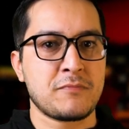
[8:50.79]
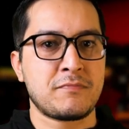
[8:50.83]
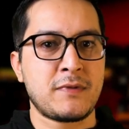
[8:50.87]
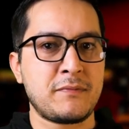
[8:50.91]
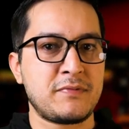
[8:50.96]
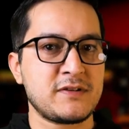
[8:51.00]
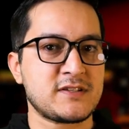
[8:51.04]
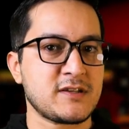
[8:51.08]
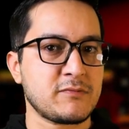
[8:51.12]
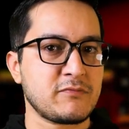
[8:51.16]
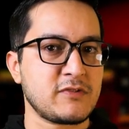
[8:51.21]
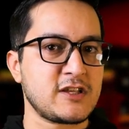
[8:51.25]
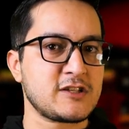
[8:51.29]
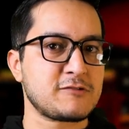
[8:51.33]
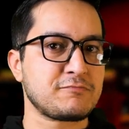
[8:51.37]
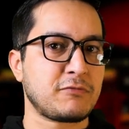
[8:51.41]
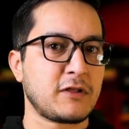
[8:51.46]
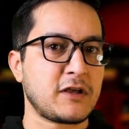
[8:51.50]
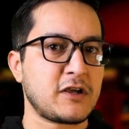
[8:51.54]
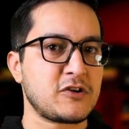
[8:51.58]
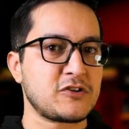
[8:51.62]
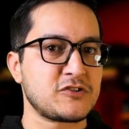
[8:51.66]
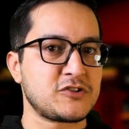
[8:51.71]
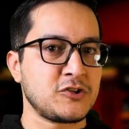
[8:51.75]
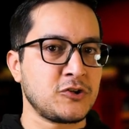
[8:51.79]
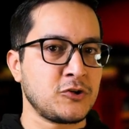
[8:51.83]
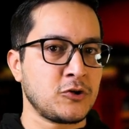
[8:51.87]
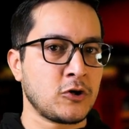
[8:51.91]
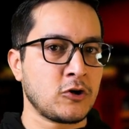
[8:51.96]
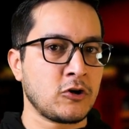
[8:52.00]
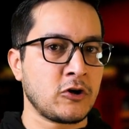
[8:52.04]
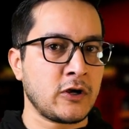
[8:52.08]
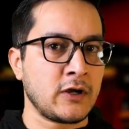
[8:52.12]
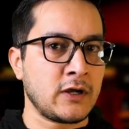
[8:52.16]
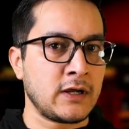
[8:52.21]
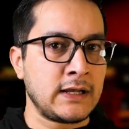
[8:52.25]
Maybe some of these players who
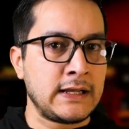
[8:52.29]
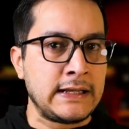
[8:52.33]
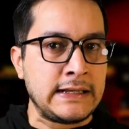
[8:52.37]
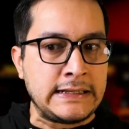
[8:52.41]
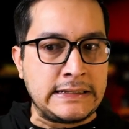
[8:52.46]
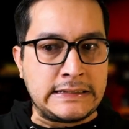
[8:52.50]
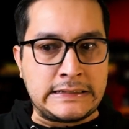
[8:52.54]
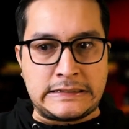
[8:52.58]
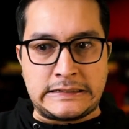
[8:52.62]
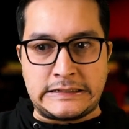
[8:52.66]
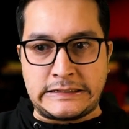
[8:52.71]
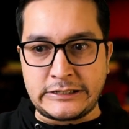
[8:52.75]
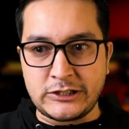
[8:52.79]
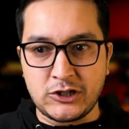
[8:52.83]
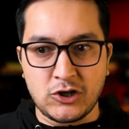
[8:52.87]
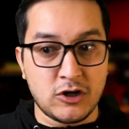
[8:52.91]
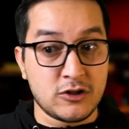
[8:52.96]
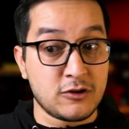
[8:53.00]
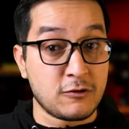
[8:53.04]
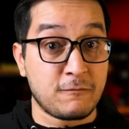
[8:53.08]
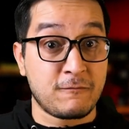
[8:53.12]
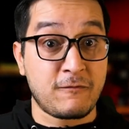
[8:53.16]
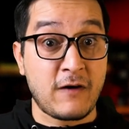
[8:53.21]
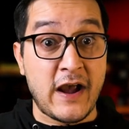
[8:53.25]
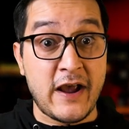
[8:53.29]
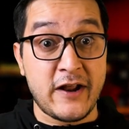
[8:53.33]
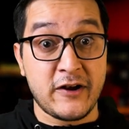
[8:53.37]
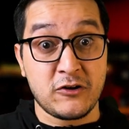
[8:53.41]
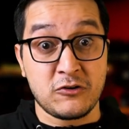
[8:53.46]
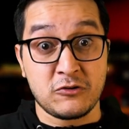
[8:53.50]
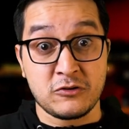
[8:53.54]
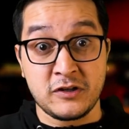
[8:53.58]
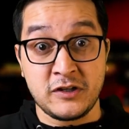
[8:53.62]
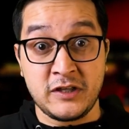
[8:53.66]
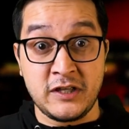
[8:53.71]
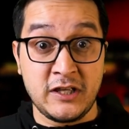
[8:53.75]
are, you know, on the
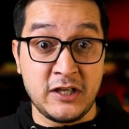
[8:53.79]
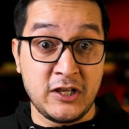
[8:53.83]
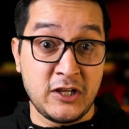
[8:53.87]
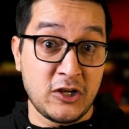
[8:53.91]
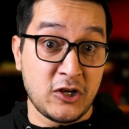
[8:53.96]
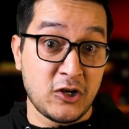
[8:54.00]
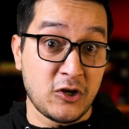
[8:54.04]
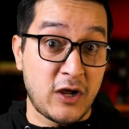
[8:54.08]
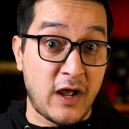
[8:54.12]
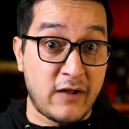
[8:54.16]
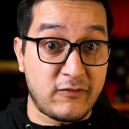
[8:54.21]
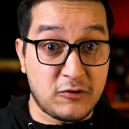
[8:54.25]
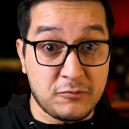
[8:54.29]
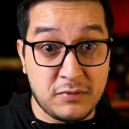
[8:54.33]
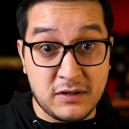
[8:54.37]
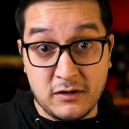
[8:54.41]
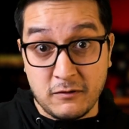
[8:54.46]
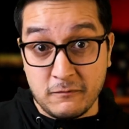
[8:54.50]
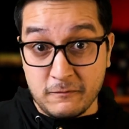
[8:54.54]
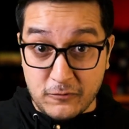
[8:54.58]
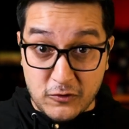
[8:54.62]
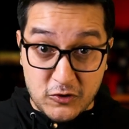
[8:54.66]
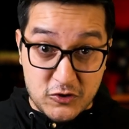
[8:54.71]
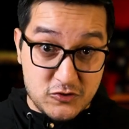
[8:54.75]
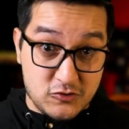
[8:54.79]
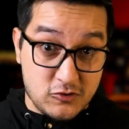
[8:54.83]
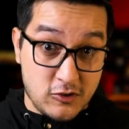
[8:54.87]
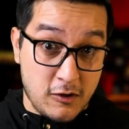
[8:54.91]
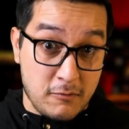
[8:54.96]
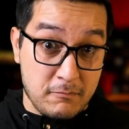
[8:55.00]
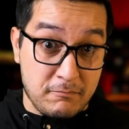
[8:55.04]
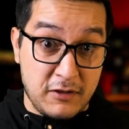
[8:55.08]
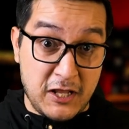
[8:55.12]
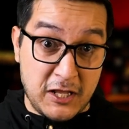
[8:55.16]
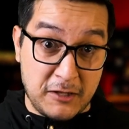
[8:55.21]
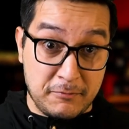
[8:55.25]
final year after being a
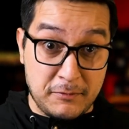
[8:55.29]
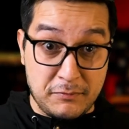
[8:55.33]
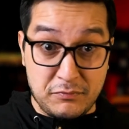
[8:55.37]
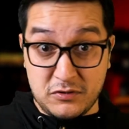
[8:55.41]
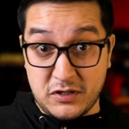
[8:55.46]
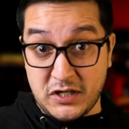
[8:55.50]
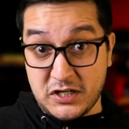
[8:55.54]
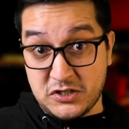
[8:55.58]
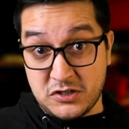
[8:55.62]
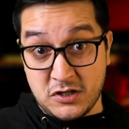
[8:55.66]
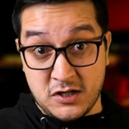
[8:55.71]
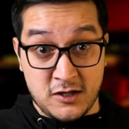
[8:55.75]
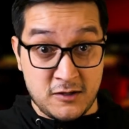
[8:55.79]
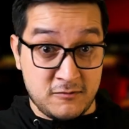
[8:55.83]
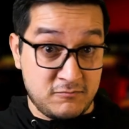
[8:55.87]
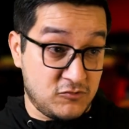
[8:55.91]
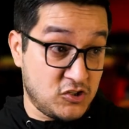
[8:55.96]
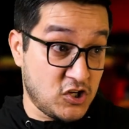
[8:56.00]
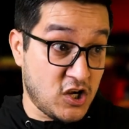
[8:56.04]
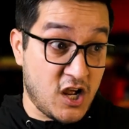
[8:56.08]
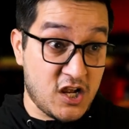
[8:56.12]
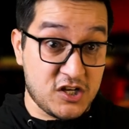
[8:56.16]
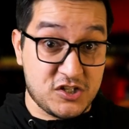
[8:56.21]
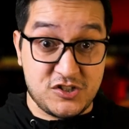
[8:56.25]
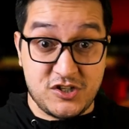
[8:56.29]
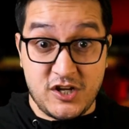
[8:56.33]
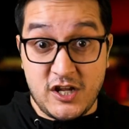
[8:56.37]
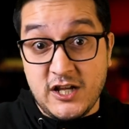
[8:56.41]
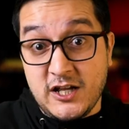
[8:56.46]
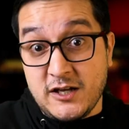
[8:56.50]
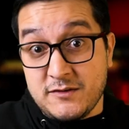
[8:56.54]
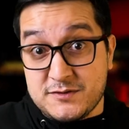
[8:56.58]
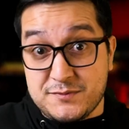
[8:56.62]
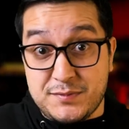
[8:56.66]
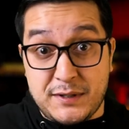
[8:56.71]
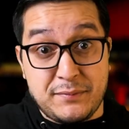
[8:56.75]
first-round pick, people like Josh
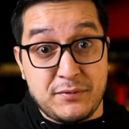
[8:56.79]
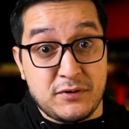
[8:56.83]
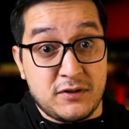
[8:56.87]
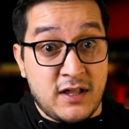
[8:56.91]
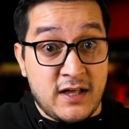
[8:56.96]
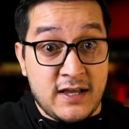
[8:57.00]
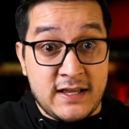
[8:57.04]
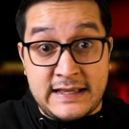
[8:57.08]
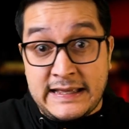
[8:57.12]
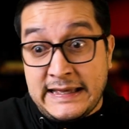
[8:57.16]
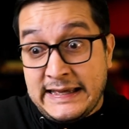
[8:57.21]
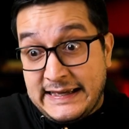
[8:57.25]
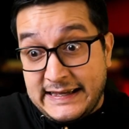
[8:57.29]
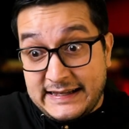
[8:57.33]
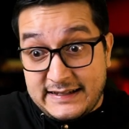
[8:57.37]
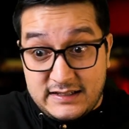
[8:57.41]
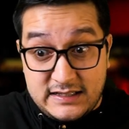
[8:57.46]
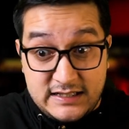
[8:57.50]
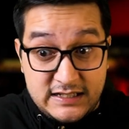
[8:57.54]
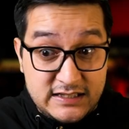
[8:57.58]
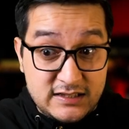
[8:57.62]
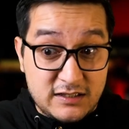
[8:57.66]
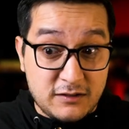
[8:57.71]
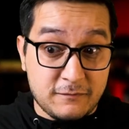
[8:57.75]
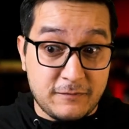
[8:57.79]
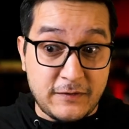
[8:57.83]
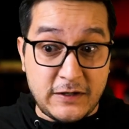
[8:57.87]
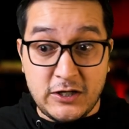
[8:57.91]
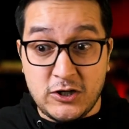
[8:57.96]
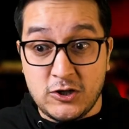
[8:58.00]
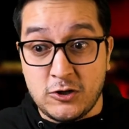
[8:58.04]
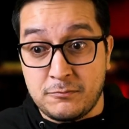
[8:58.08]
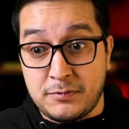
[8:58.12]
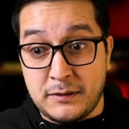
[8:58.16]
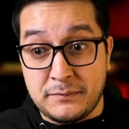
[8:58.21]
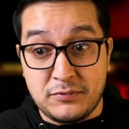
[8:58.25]
Jacobs, people like Cleveland
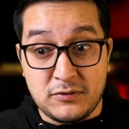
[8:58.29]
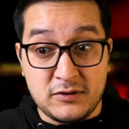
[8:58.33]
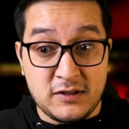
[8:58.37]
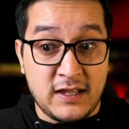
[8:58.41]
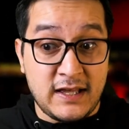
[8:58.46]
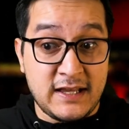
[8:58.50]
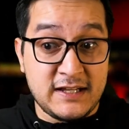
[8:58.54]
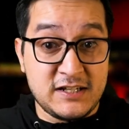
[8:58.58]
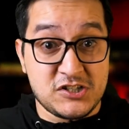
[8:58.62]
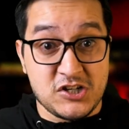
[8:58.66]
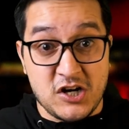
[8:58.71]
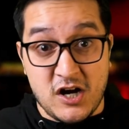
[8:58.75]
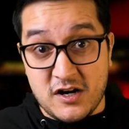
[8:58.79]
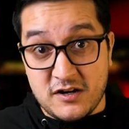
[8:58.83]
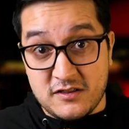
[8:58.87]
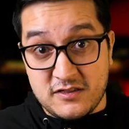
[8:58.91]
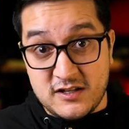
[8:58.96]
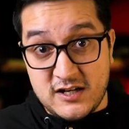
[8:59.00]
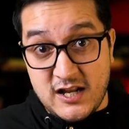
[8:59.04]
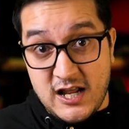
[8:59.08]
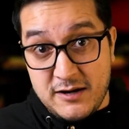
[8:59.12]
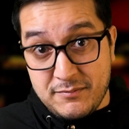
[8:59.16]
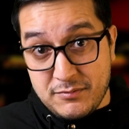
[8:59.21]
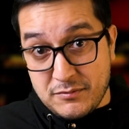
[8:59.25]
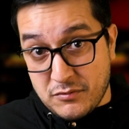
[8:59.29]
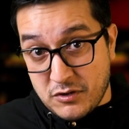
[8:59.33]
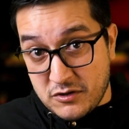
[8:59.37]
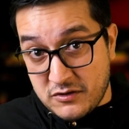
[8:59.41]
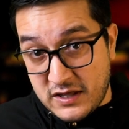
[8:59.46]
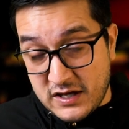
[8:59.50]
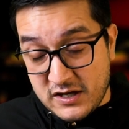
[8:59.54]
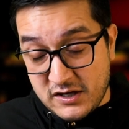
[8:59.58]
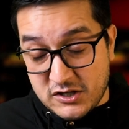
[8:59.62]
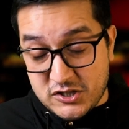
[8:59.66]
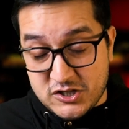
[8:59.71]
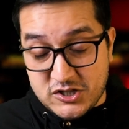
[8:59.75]
Farrell, people like Jonathan Abram, are
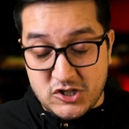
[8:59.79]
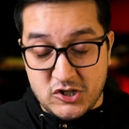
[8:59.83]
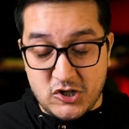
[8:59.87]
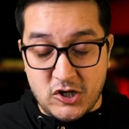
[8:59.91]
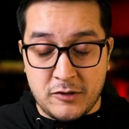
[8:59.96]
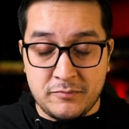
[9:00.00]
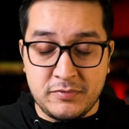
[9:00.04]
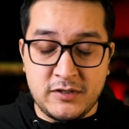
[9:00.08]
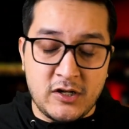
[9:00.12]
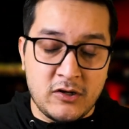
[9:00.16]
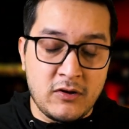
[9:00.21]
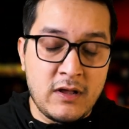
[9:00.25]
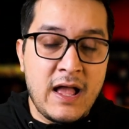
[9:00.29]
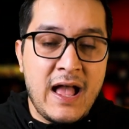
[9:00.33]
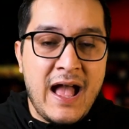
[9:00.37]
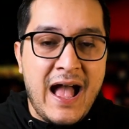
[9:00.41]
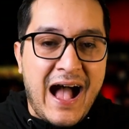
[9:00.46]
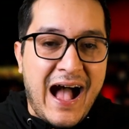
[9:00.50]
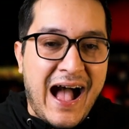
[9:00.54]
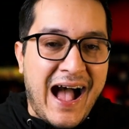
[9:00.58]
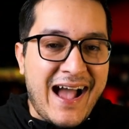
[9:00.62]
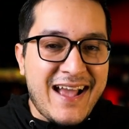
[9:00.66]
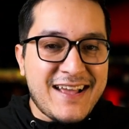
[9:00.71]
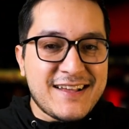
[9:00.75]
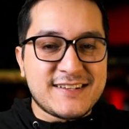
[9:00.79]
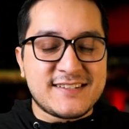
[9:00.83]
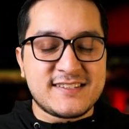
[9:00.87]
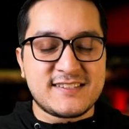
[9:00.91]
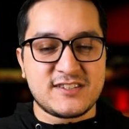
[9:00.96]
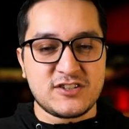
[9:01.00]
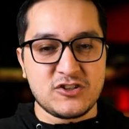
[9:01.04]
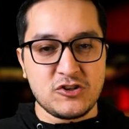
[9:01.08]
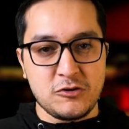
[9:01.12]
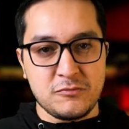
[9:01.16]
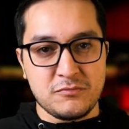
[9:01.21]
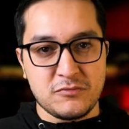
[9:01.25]
they going to show up? You know, I
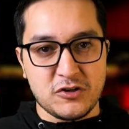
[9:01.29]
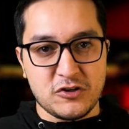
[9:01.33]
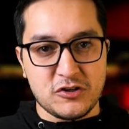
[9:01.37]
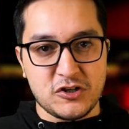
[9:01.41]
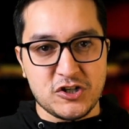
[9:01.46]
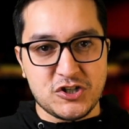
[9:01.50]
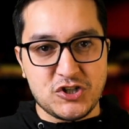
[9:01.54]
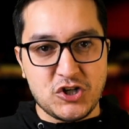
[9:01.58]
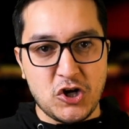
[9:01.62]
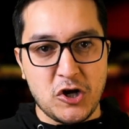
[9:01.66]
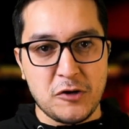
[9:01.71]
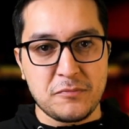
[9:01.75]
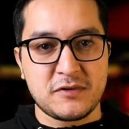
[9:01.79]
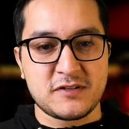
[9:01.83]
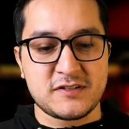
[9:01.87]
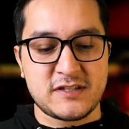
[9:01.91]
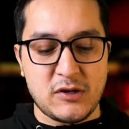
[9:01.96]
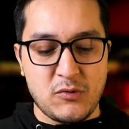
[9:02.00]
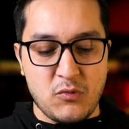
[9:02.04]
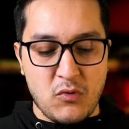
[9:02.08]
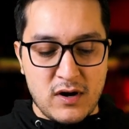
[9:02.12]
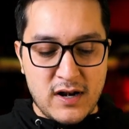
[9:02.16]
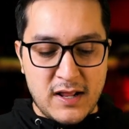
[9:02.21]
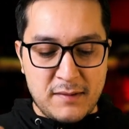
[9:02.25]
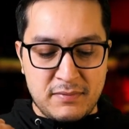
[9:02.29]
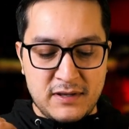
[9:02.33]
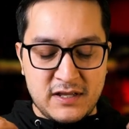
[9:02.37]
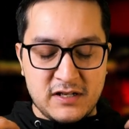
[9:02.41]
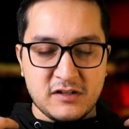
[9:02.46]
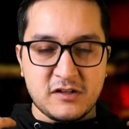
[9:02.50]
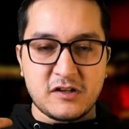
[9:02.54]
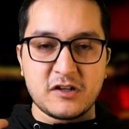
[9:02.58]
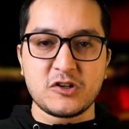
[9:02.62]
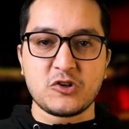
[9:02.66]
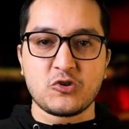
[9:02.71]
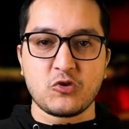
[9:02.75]
assume they're going to show up because they want to be in
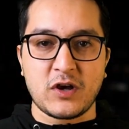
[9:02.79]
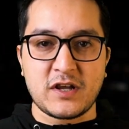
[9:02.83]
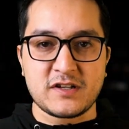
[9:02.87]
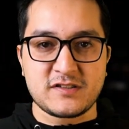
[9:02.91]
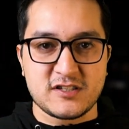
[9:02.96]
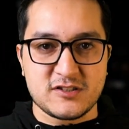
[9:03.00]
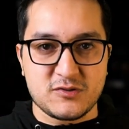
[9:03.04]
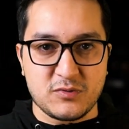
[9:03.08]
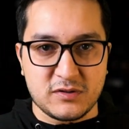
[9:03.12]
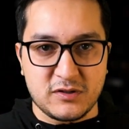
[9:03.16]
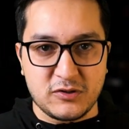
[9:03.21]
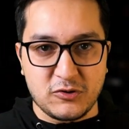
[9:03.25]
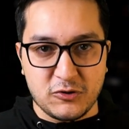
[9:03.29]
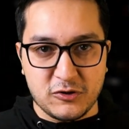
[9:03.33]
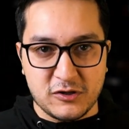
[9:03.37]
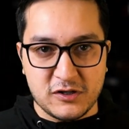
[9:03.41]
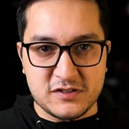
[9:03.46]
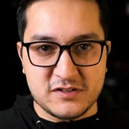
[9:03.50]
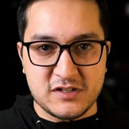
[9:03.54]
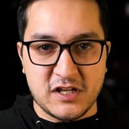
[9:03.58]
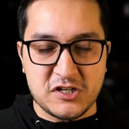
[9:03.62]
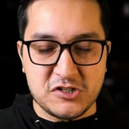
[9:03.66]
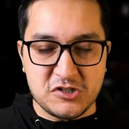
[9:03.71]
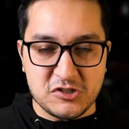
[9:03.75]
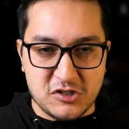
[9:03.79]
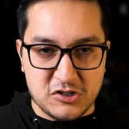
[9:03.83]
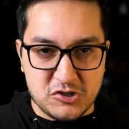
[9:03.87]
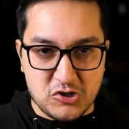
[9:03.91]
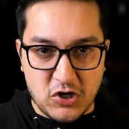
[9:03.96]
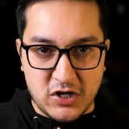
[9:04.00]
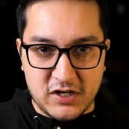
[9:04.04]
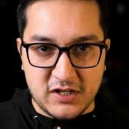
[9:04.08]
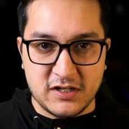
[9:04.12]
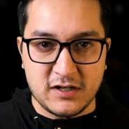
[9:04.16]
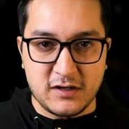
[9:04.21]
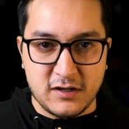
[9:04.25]
good graces with the organization to
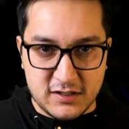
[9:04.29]
try to get an